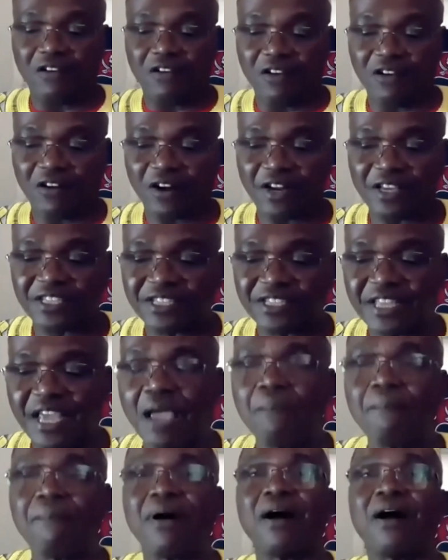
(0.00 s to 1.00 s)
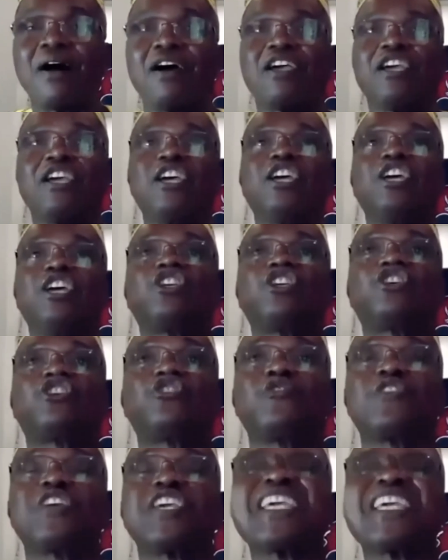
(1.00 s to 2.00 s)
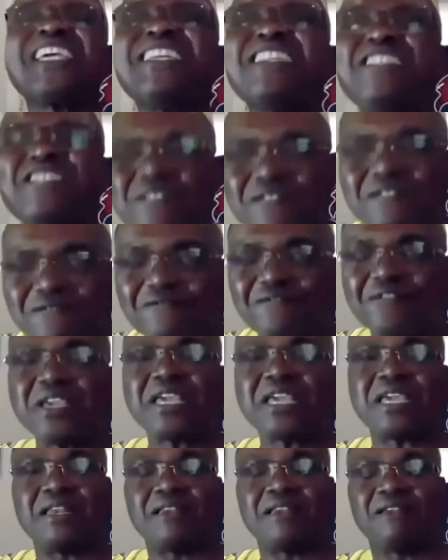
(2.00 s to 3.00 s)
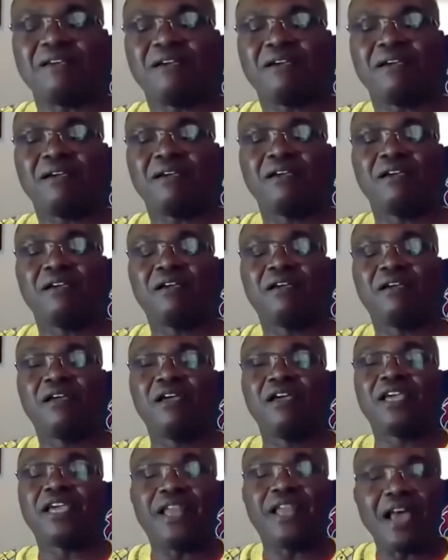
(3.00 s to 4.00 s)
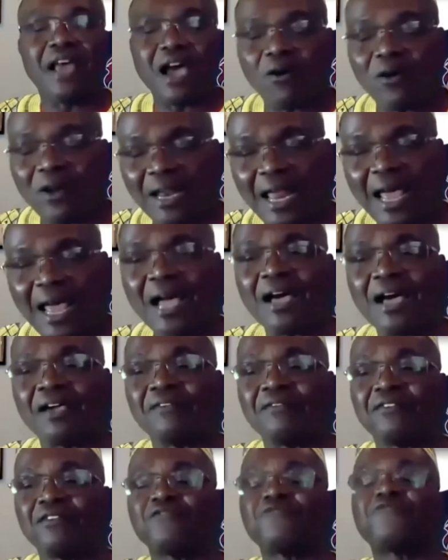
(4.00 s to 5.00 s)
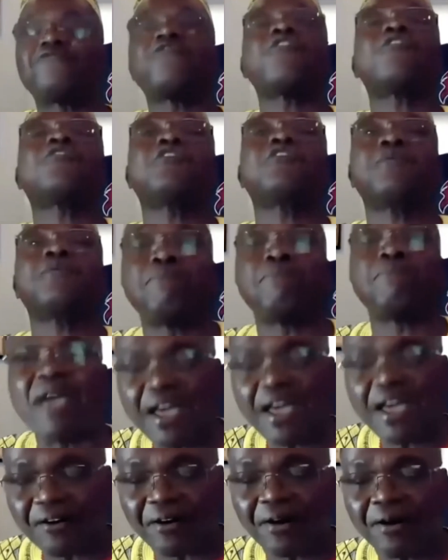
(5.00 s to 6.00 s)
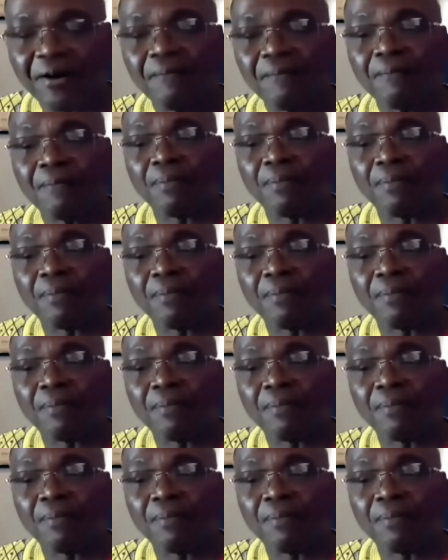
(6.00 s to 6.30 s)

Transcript: on a standby to intervene in our lives for the better,